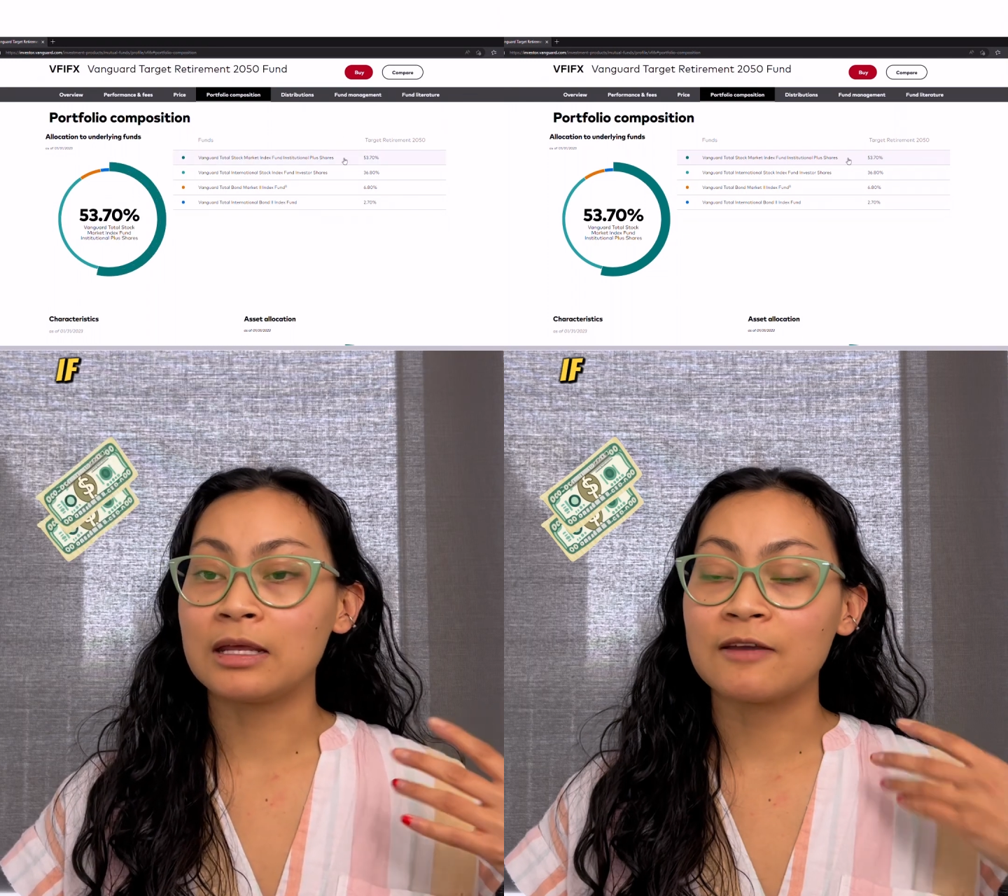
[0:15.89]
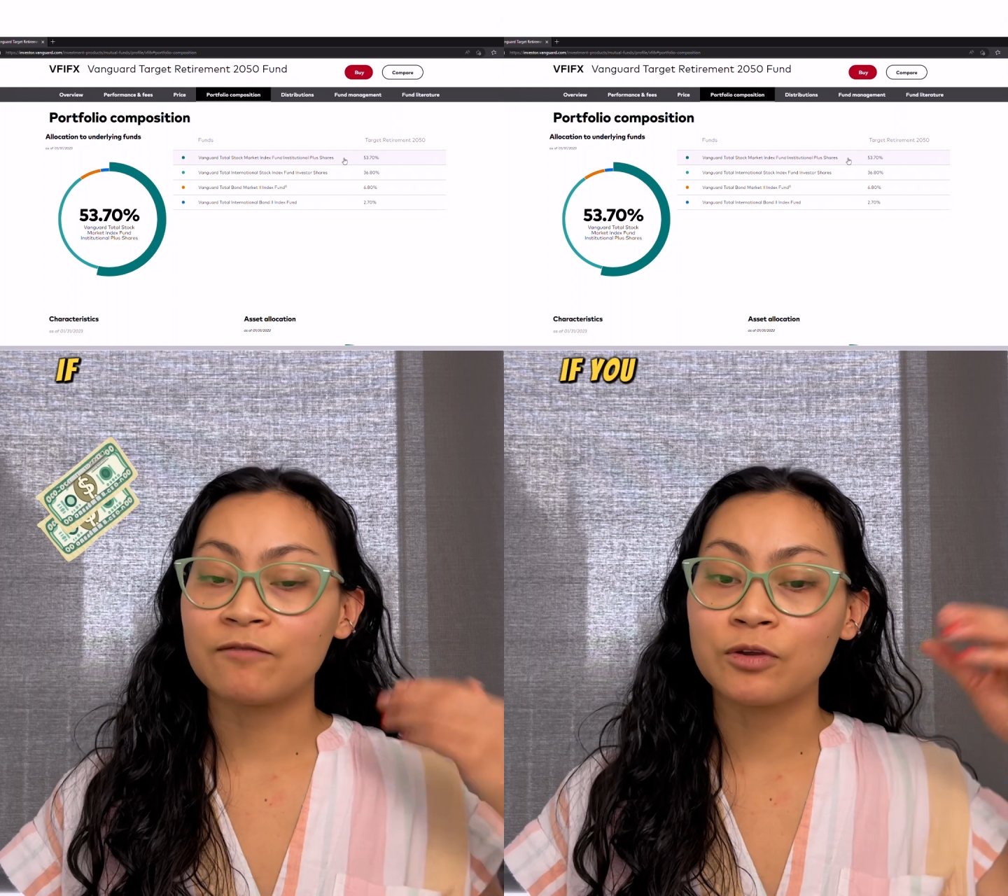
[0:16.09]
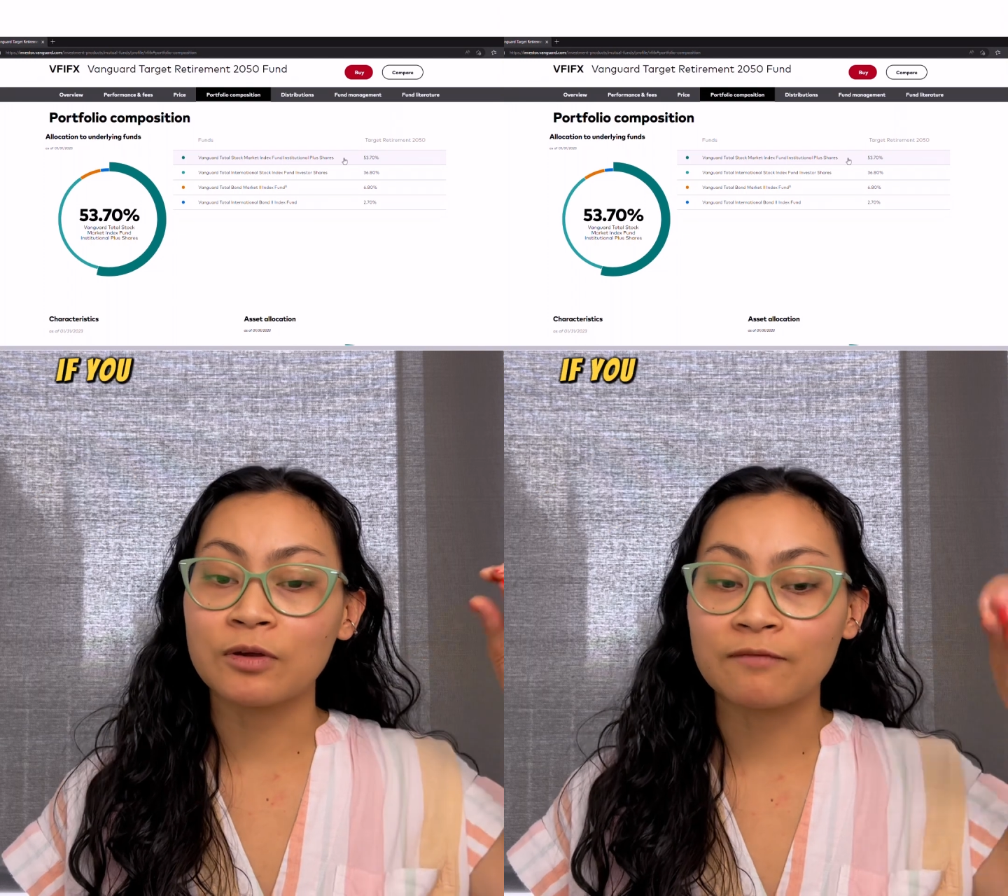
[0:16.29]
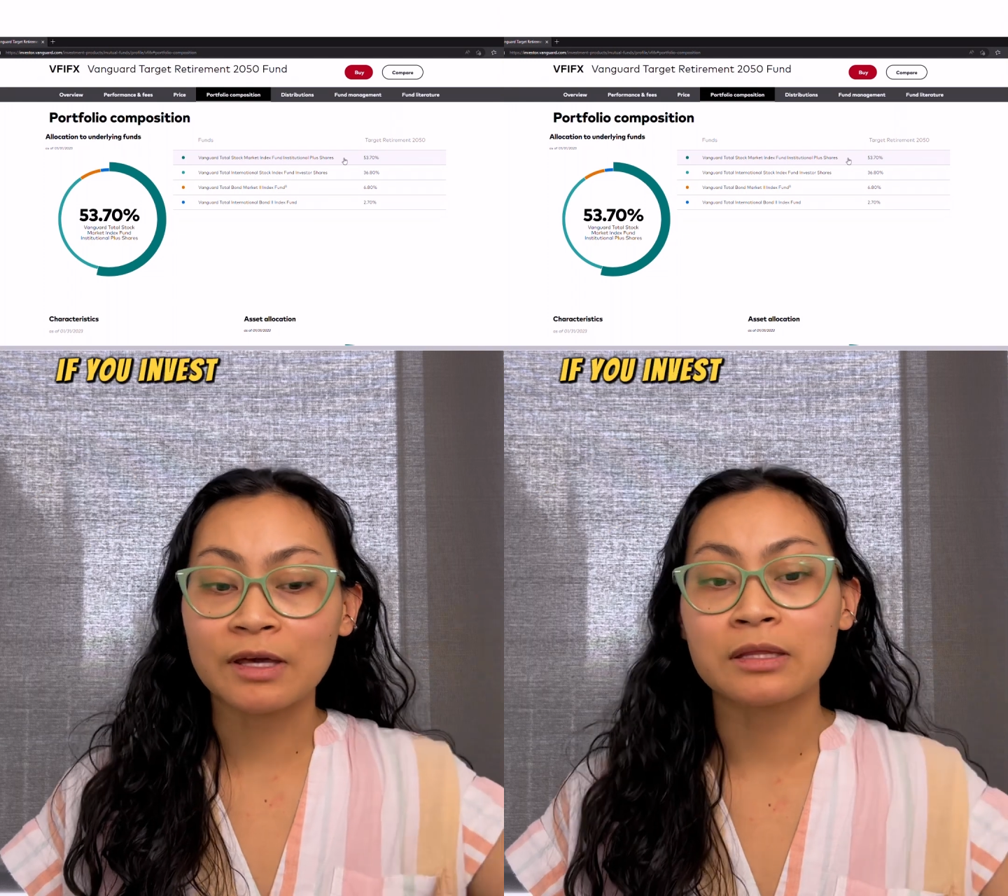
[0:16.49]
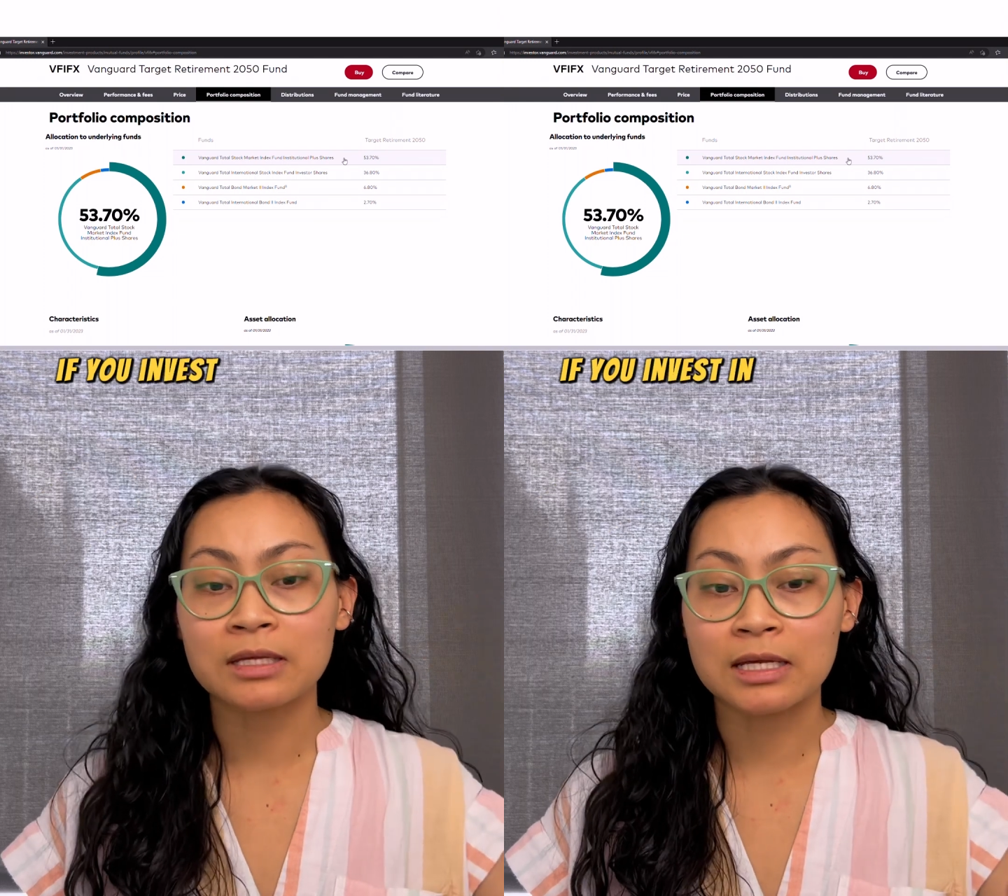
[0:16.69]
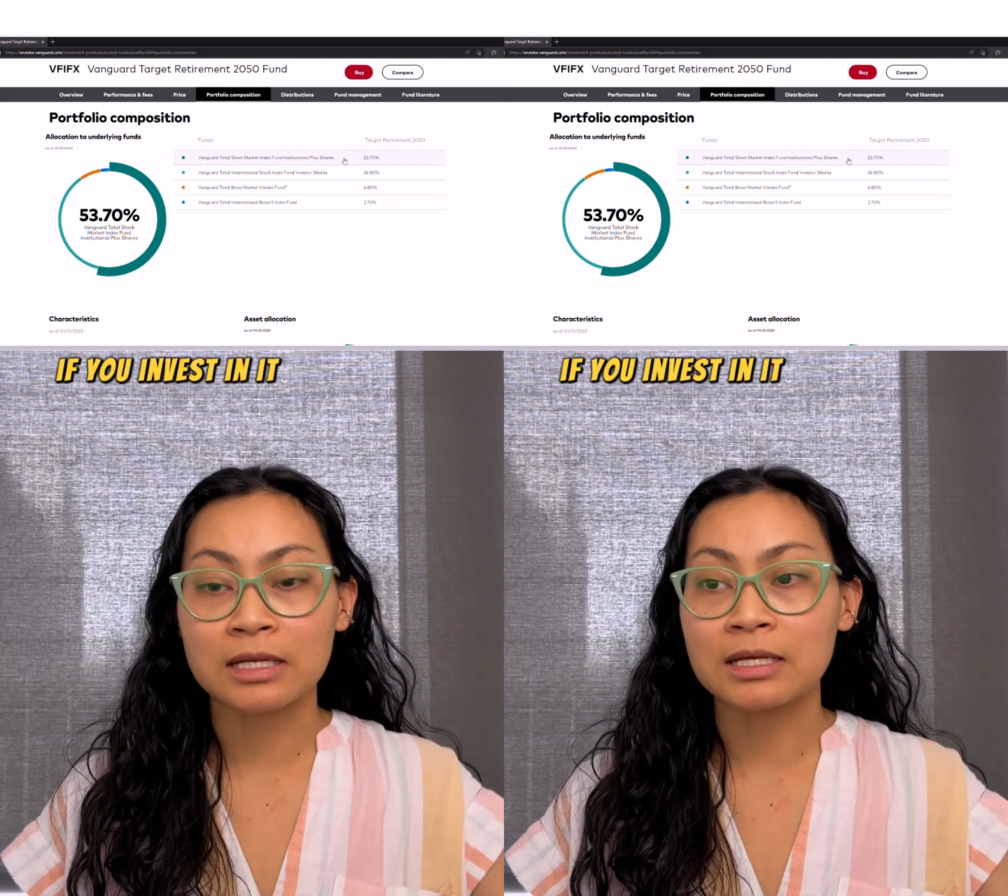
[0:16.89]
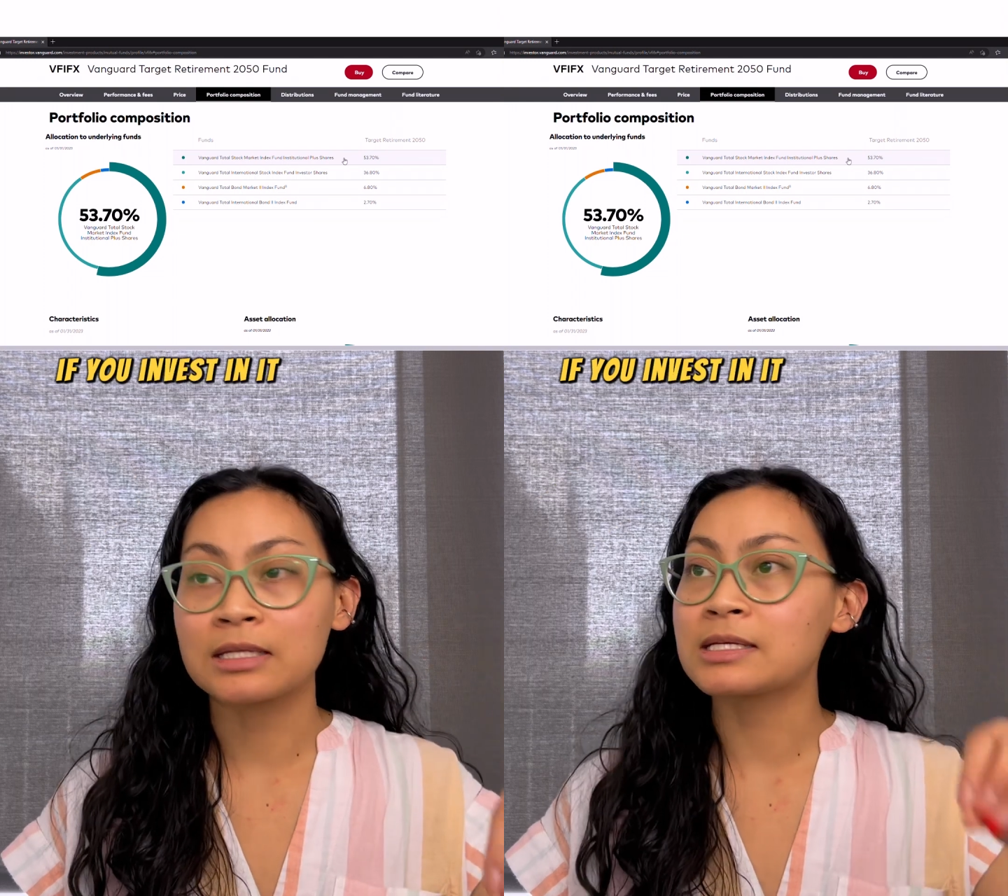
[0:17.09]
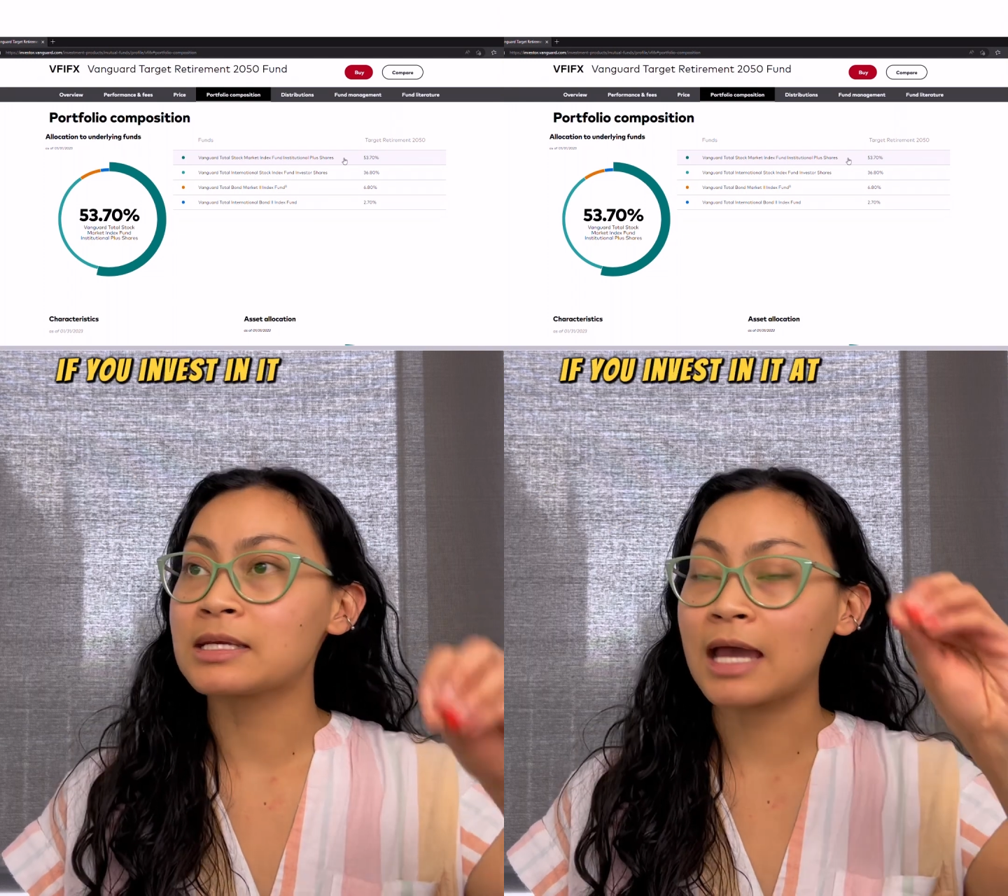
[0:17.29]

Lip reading: if you invest in it